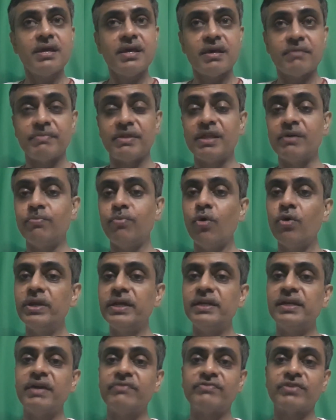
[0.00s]
but the
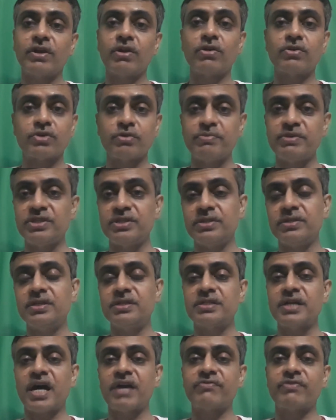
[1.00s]
bowling left a lot to be
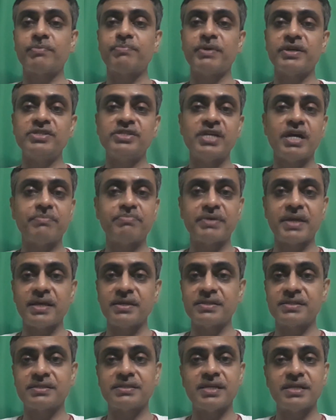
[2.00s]
desired for Punjab
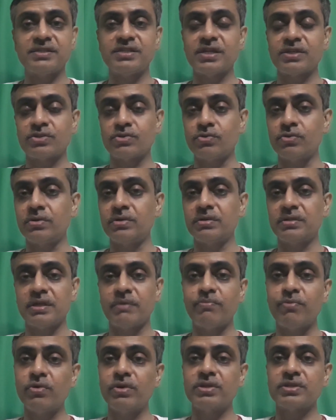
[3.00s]
Kings. They just couldn't. The
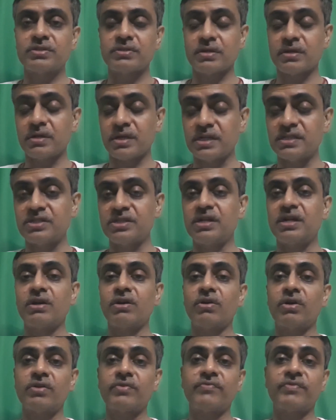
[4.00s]
bowlers conceded a
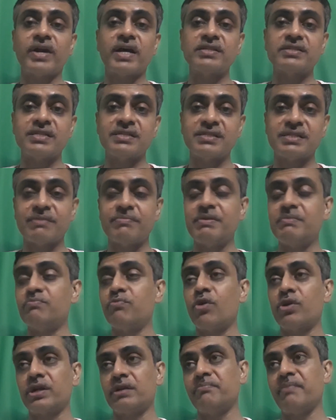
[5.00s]
lot of runs in some
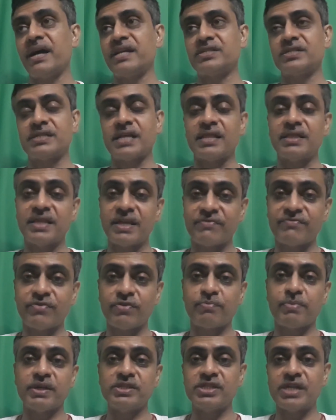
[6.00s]
important matches, and therefore
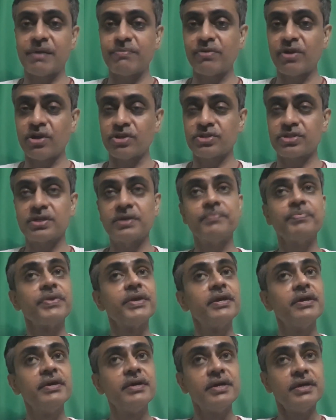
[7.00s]
Punjab lost.
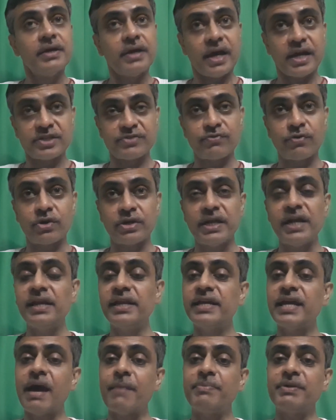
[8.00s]
As for
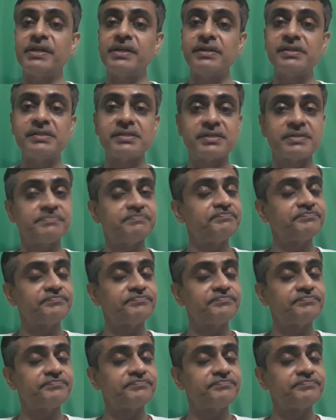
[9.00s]
Delhi Capitals,